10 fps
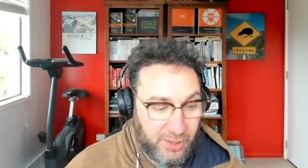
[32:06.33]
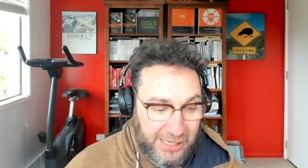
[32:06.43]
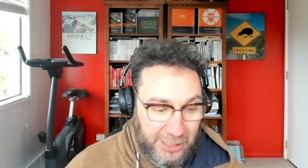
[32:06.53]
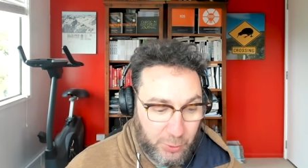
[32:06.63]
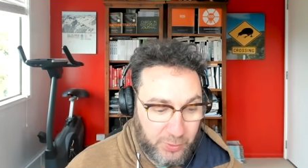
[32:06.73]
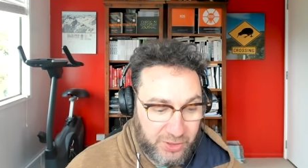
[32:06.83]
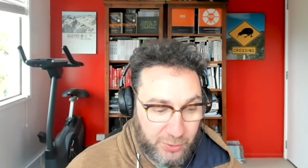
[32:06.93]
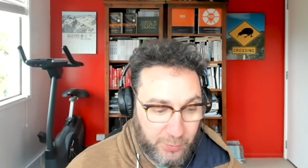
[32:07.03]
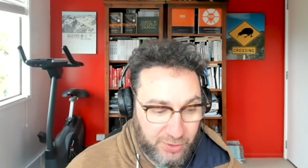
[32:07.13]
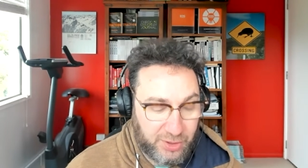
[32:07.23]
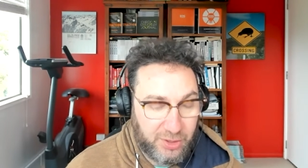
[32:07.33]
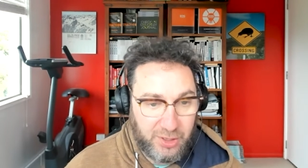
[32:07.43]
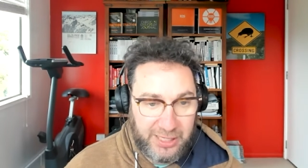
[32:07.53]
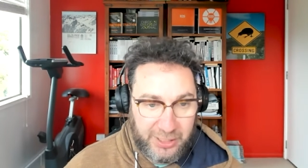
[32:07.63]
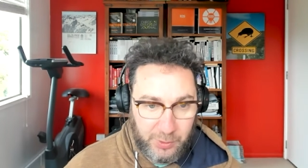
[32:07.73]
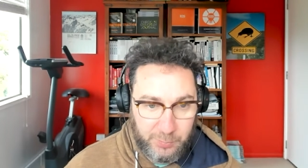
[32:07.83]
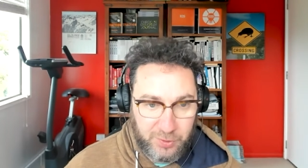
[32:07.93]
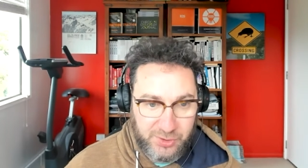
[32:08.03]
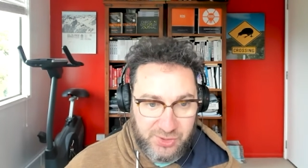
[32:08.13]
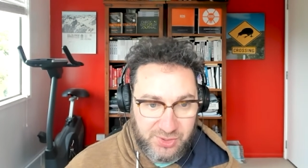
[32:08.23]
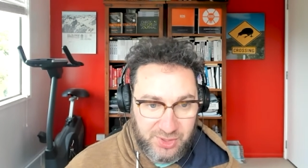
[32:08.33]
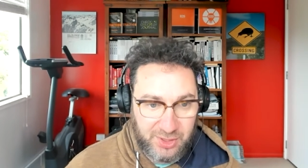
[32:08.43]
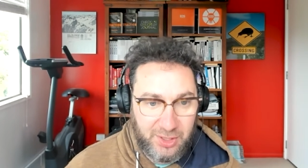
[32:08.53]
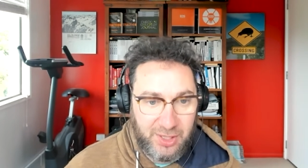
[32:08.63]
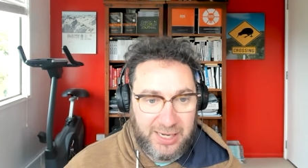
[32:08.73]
how do we deal with it? How do we process it?